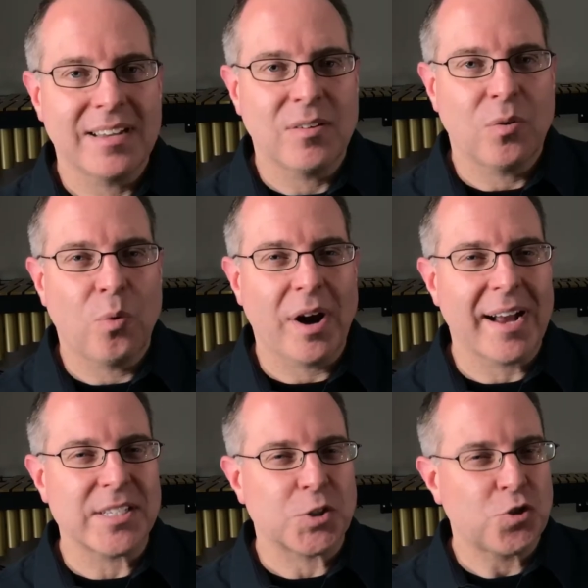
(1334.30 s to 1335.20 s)

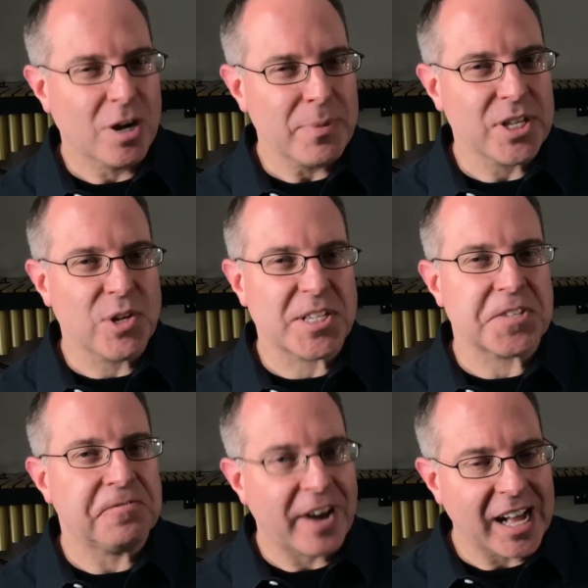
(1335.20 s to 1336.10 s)
Whereas a trumpet uses
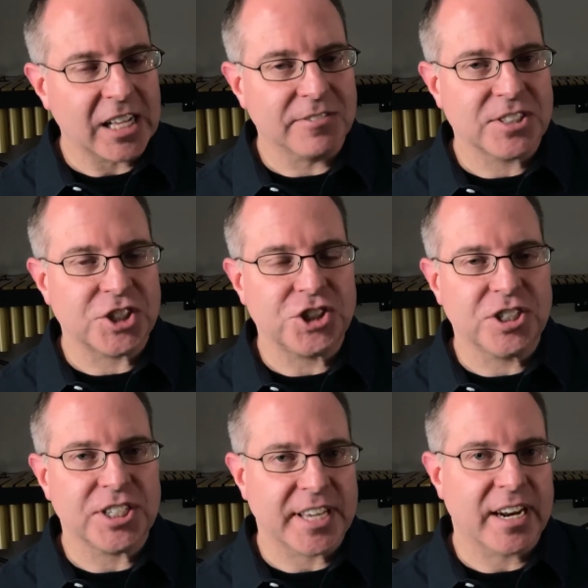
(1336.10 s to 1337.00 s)
valves
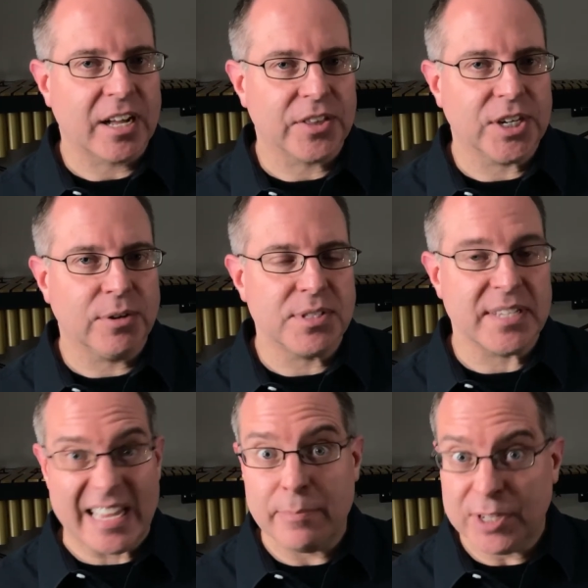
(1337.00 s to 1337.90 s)
to get all the notes
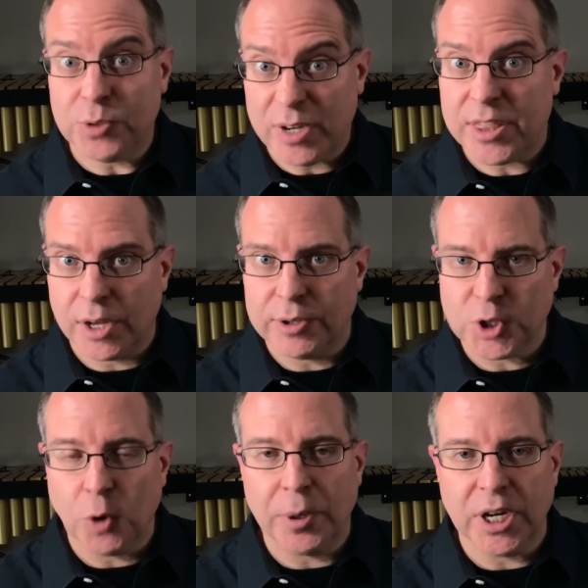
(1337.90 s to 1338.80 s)
in between those
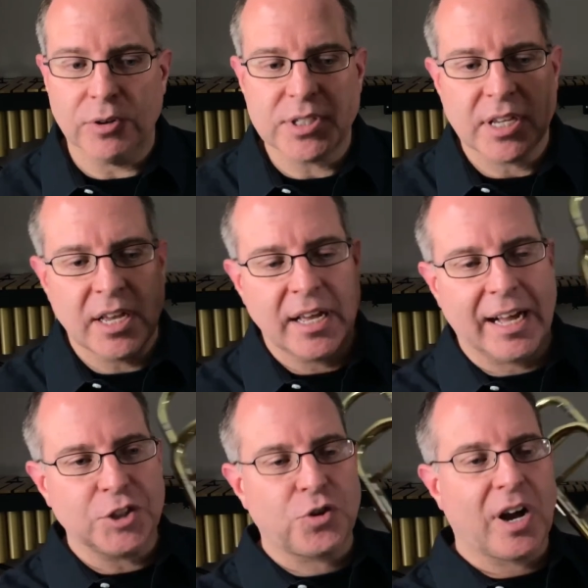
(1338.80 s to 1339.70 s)
open notes, a
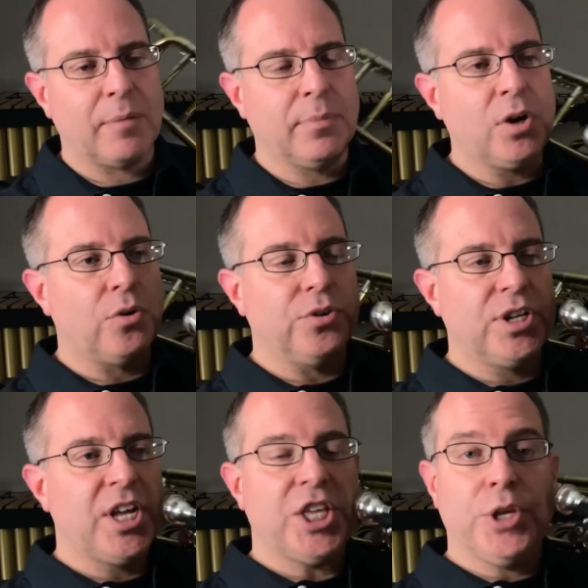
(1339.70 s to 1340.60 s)
trombone
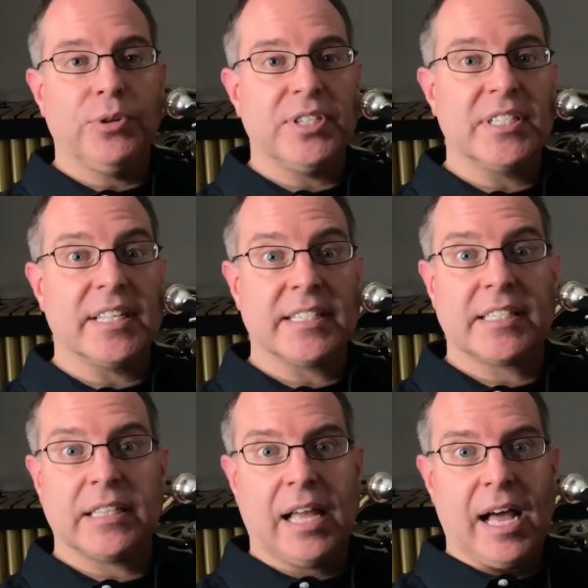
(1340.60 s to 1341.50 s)
uses the
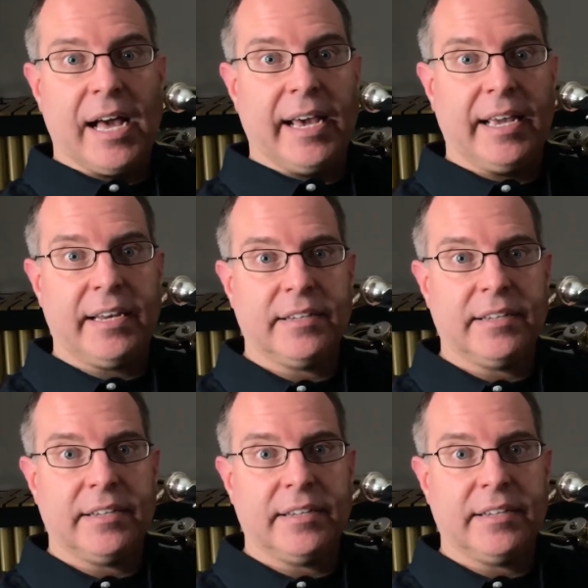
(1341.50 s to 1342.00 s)
slide.